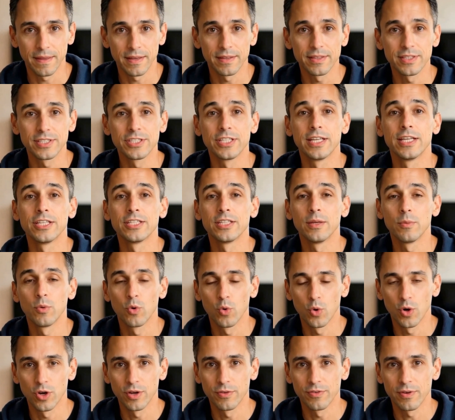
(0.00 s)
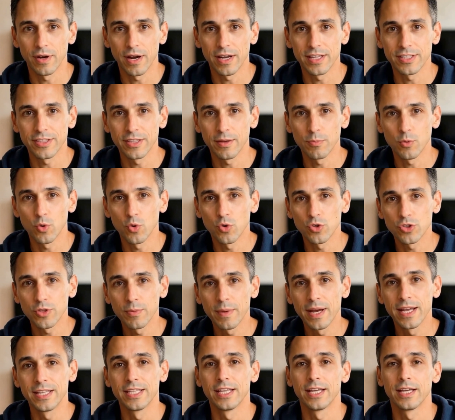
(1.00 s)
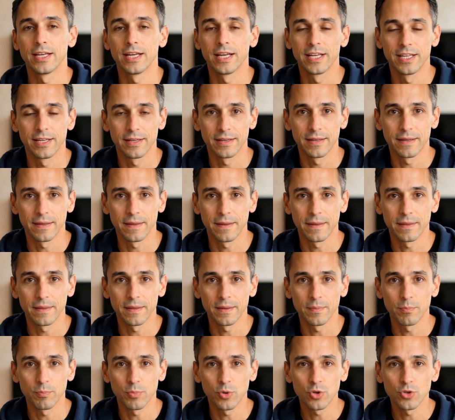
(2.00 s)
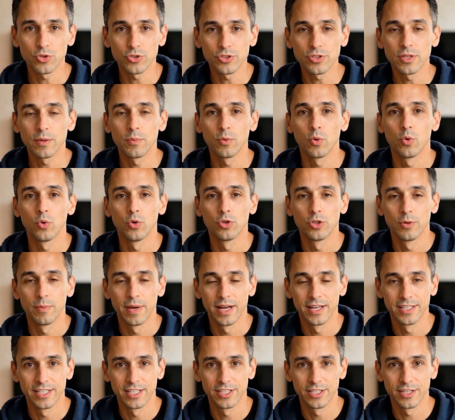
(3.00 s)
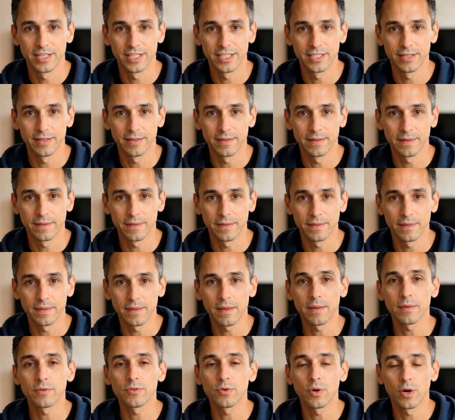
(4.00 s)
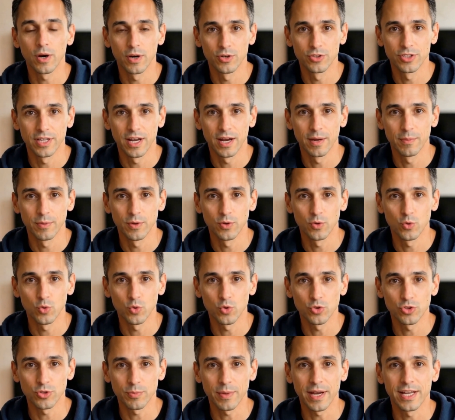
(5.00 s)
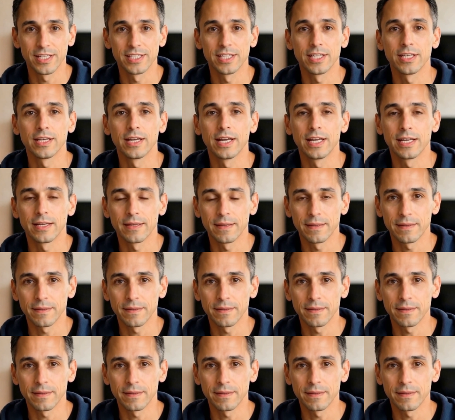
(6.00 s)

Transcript: The system qualifies them automatically, books them automatically, follows up automatically,